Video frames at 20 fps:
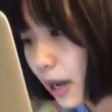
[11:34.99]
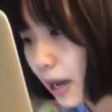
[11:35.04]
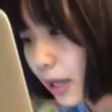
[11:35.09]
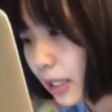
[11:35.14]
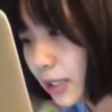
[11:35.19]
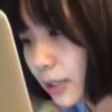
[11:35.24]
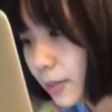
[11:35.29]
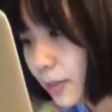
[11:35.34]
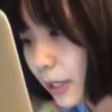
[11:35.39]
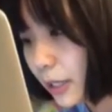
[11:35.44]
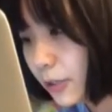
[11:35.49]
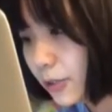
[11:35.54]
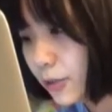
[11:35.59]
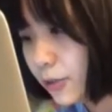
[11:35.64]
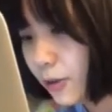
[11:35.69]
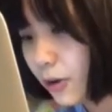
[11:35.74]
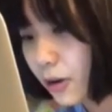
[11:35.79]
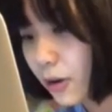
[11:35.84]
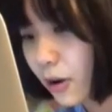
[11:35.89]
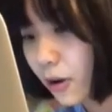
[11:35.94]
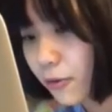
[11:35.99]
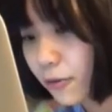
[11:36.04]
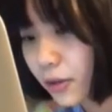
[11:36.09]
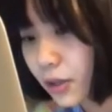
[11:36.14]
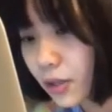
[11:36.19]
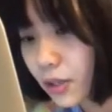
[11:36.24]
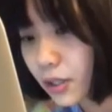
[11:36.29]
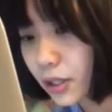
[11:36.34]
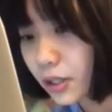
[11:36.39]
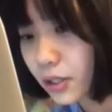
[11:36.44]
asked me to run off
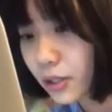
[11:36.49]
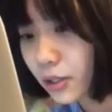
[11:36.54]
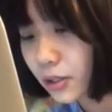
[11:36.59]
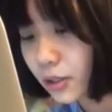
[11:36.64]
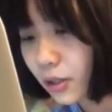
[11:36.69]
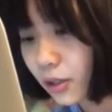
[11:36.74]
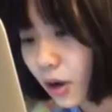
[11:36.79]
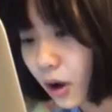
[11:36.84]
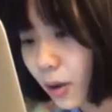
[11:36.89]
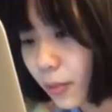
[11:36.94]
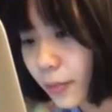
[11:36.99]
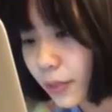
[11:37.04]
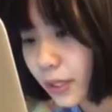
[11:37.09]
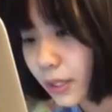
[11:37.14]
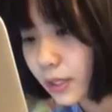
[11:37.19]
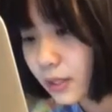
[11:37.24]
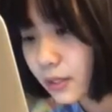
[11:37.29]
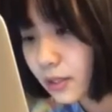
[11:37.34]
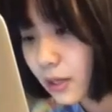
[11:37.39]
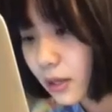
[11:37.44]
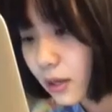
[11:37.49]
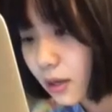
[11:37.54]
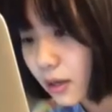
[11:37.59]
additional copies